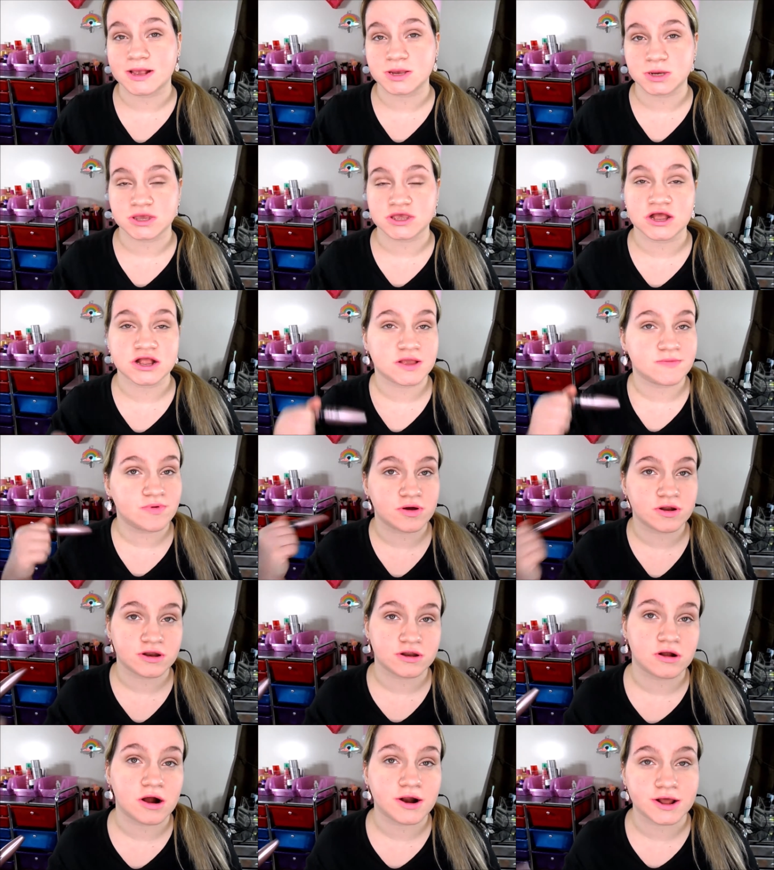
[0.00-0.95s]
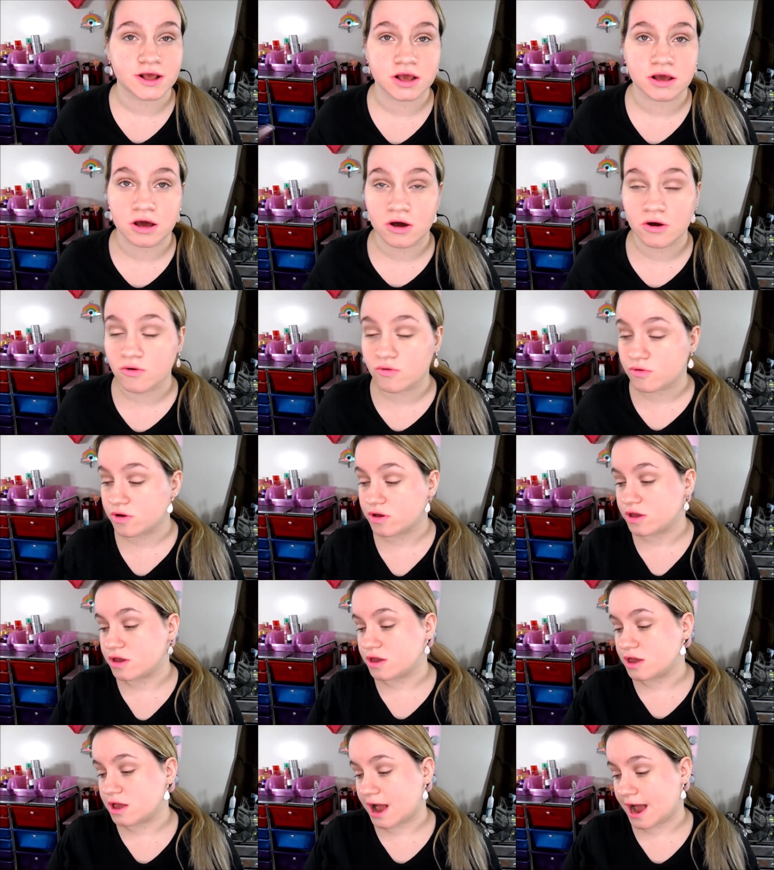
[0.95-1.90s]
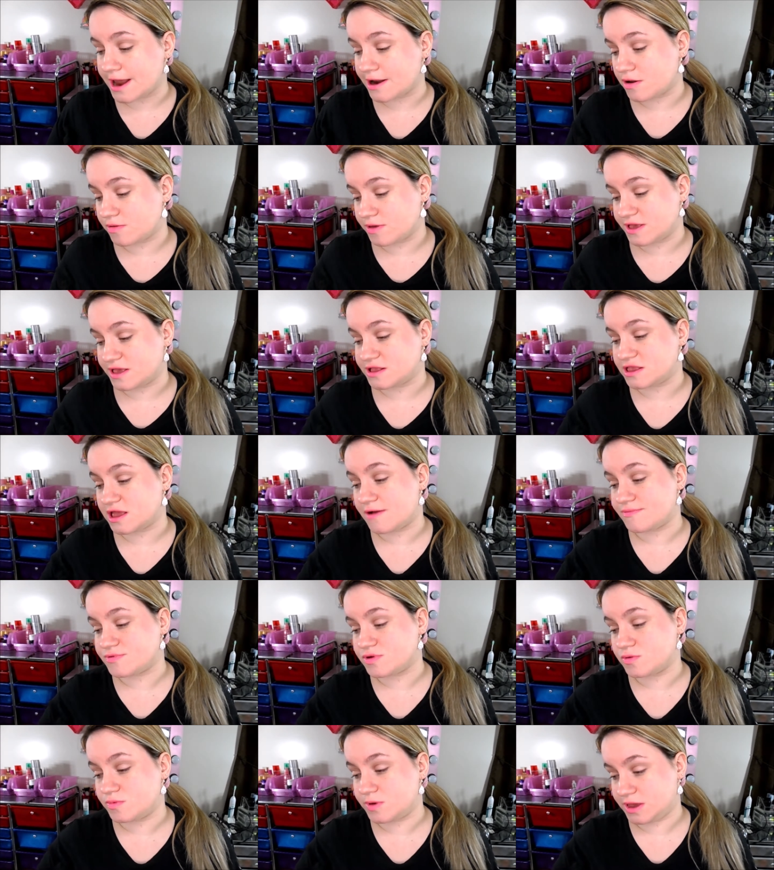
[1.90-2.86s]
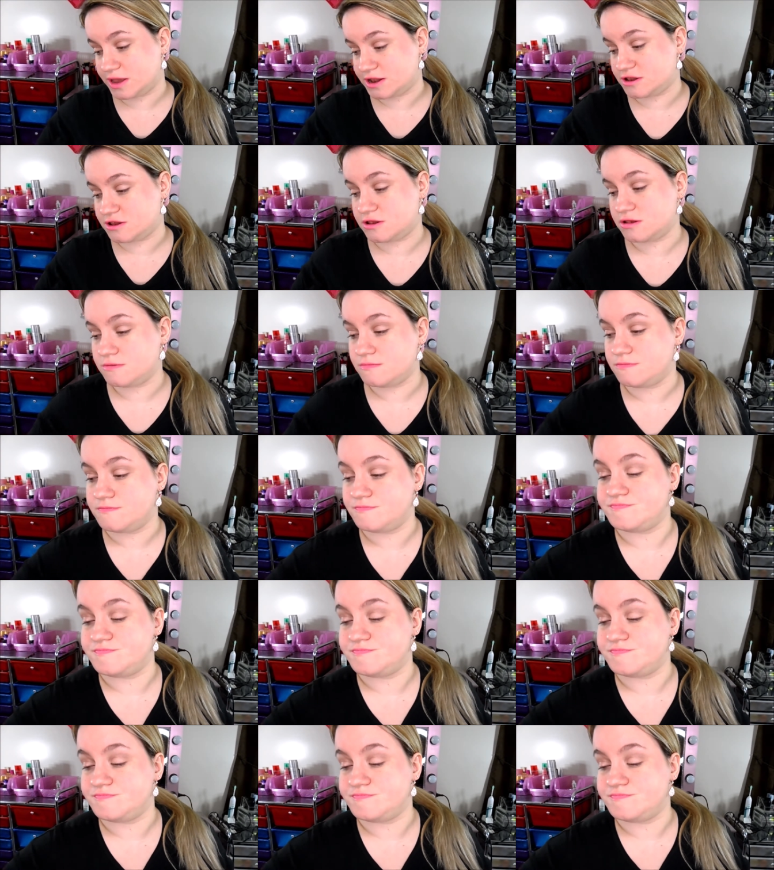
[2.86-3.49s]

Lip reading: I just like to put it on and go. I don't like to have to wait.